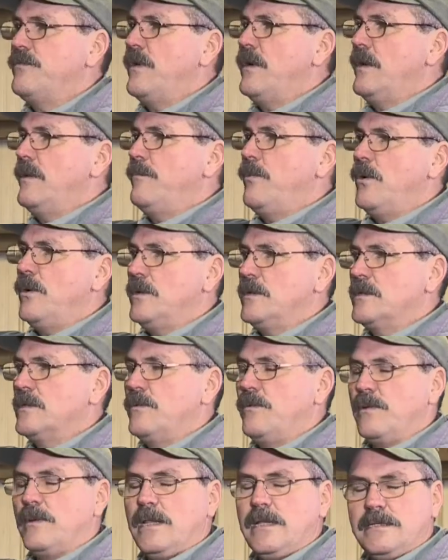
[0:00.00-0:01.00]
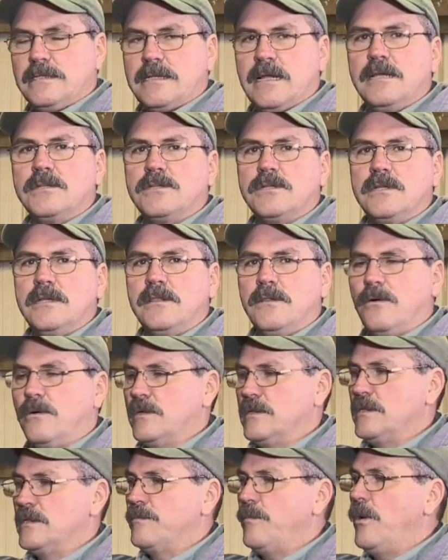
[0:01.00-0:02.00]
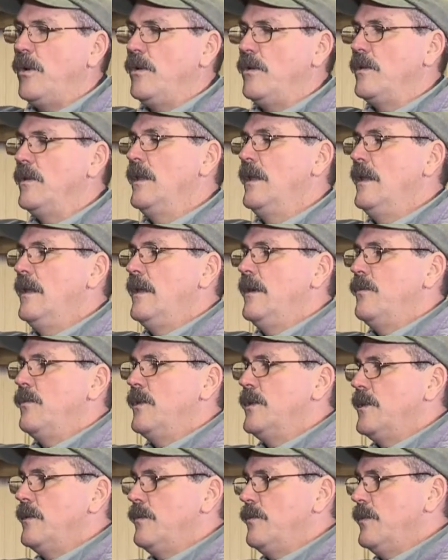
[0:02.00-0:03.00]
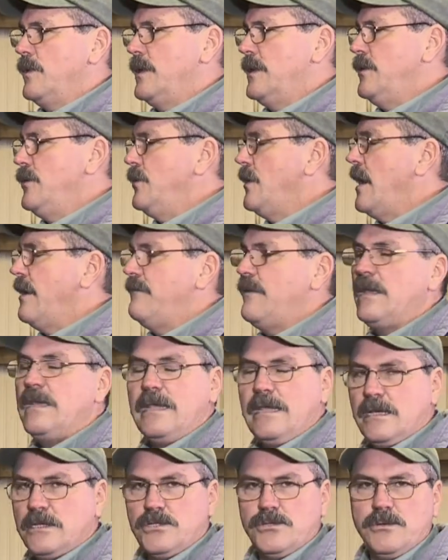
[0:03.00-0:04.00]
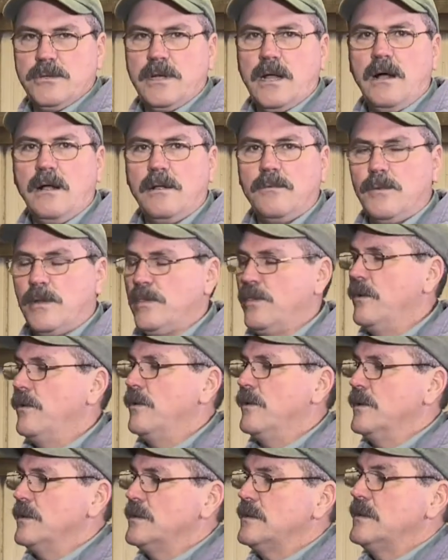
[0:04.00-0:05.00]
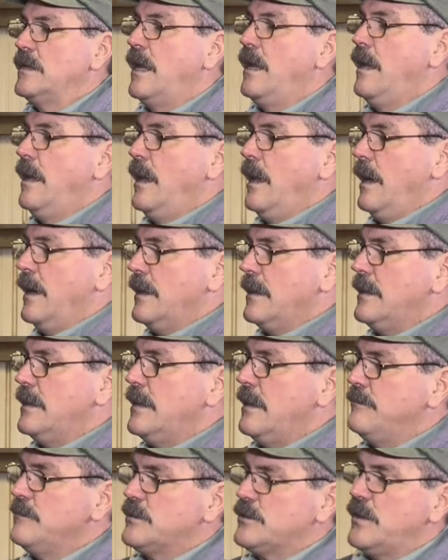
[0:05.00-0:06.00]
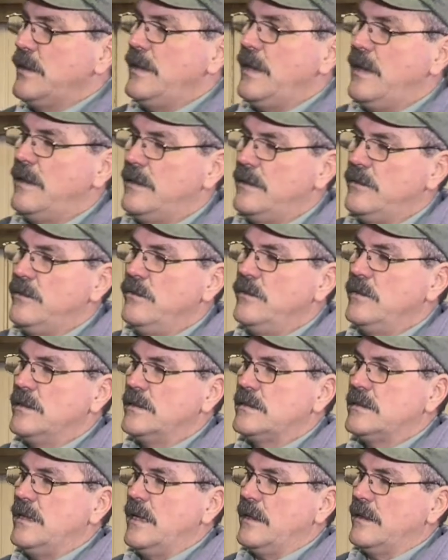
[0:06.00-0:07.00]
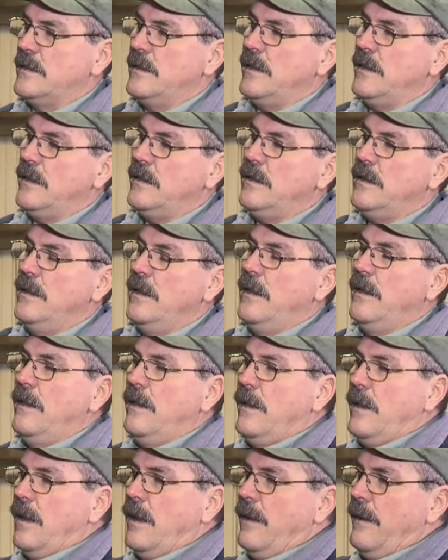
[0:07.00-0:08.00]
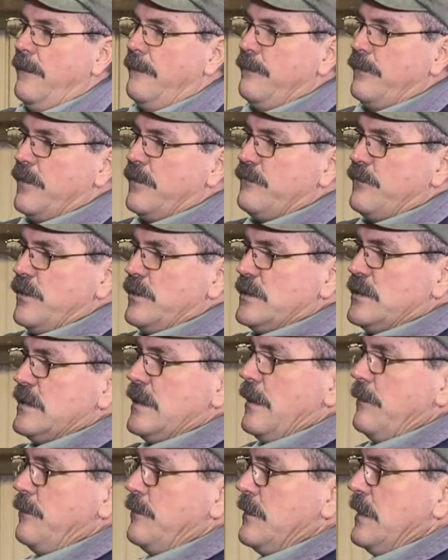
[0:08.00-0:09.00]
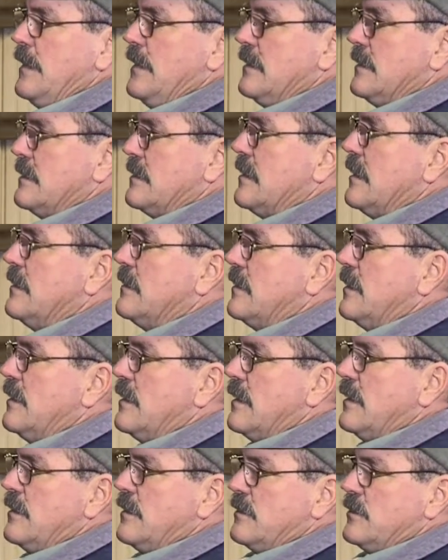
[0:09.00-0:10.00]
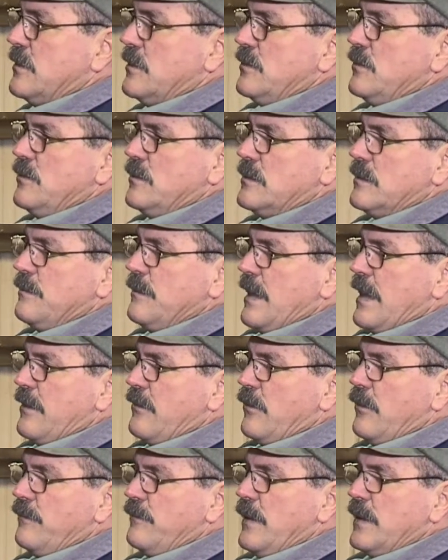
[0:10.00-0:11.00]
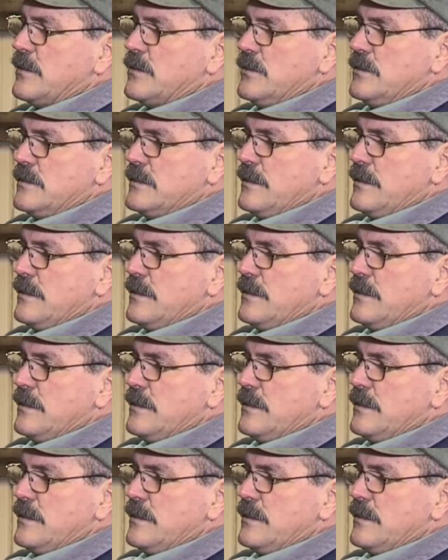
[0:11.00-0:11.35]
very important to release tension in the horse's poll when, when you have any issue at all with the horse. I'm going to demonstrate how to do this technique. Um, the first step is to, to do some lateral flexion